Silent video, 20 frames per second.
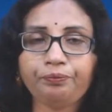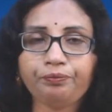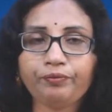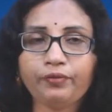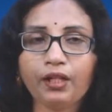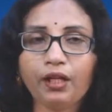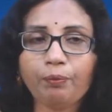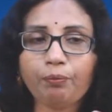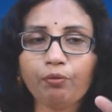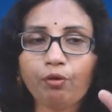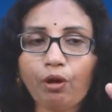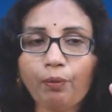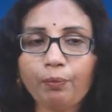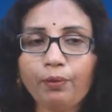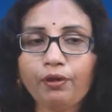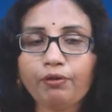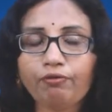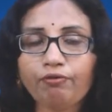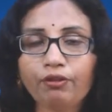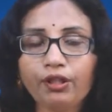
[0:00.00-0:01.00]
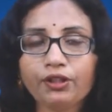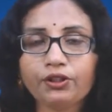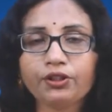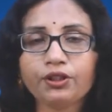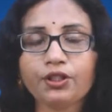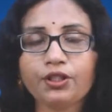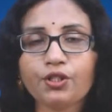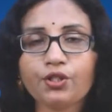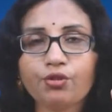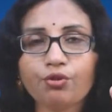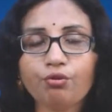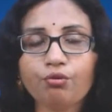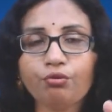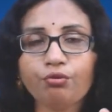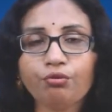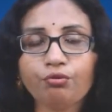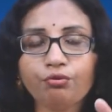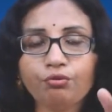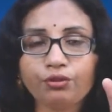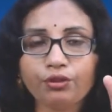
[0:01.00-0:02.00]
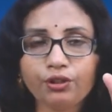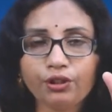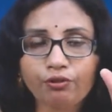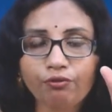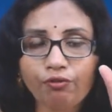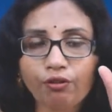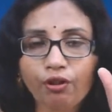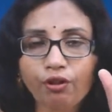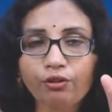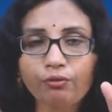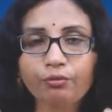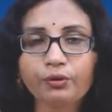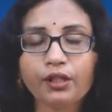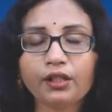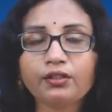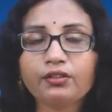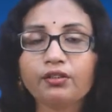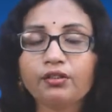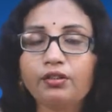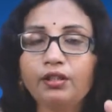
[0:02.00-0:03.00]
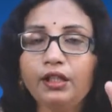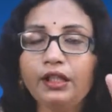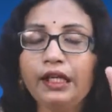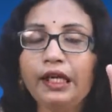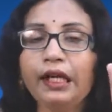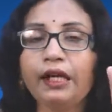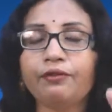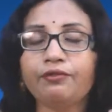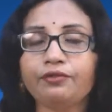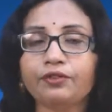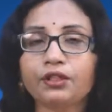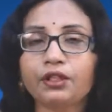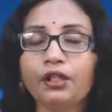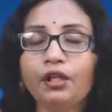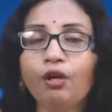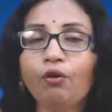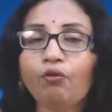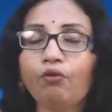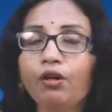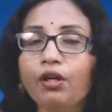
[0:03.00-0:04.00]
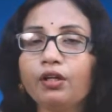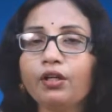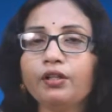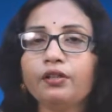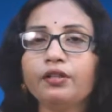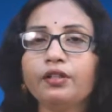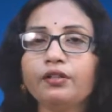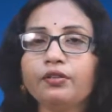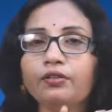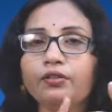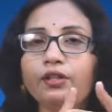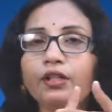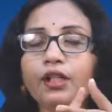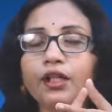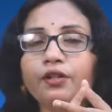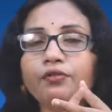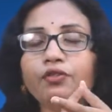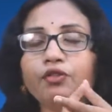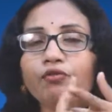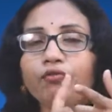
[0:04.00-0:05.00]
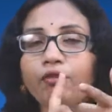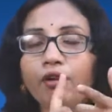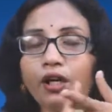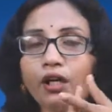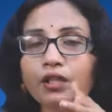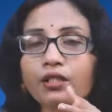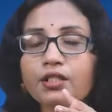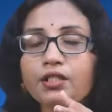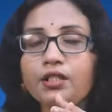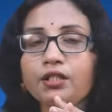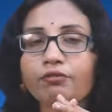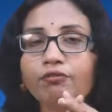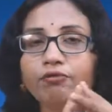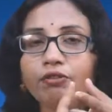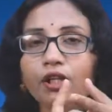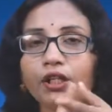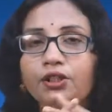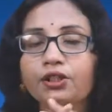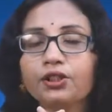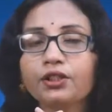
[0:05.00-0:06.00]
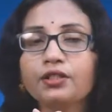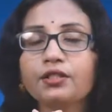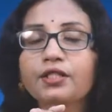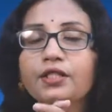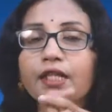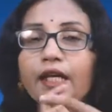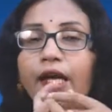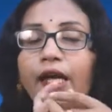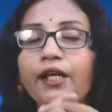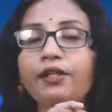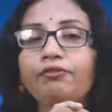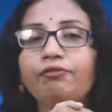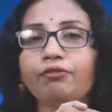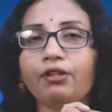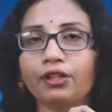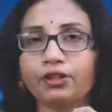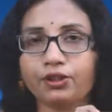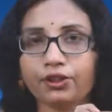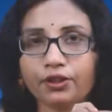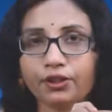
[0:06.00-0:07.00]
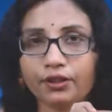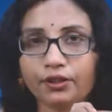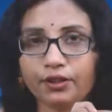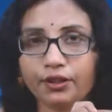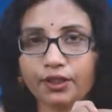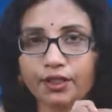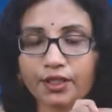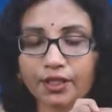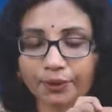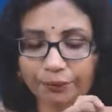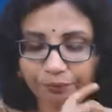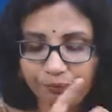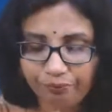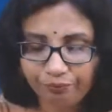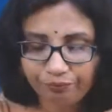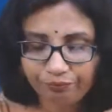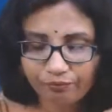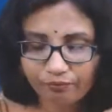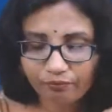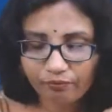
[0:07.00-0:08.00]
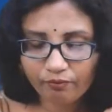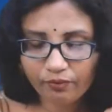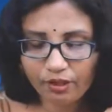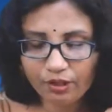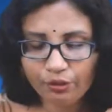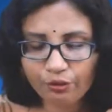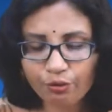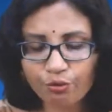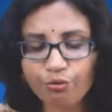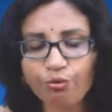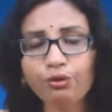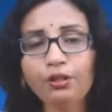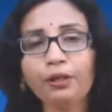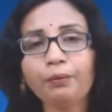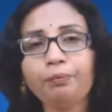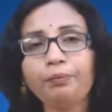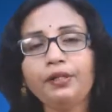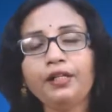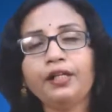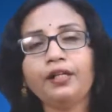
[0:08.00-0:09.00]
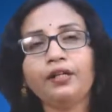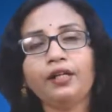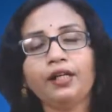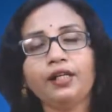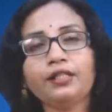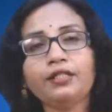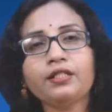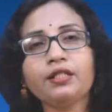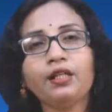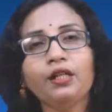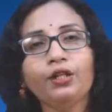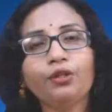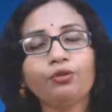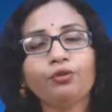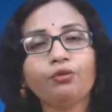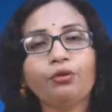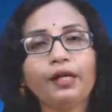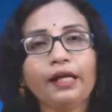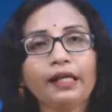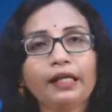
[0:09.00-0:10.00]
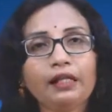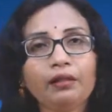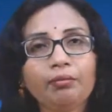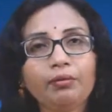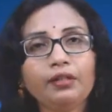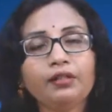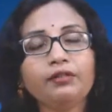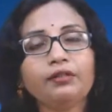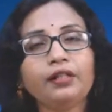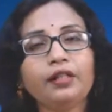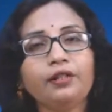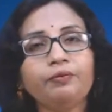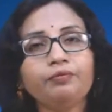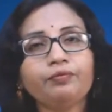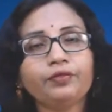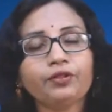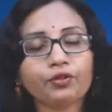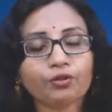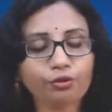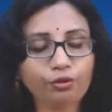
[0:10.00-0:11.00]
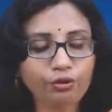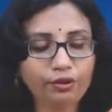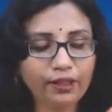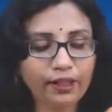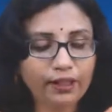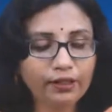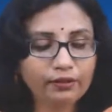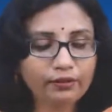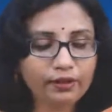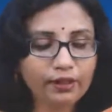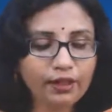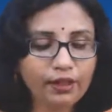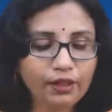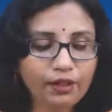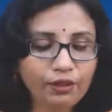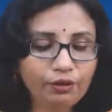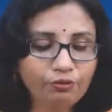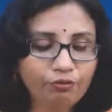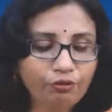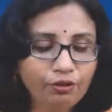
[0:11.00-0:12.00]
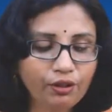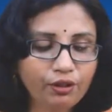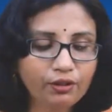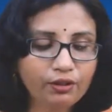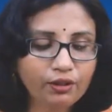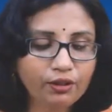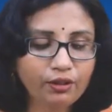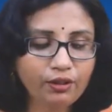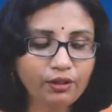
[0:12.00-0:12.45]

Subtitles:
the proper functions to devolve the three F's. What are the three F's? Funds, functions, and functionaries to the PRIs, to enable them so that they work,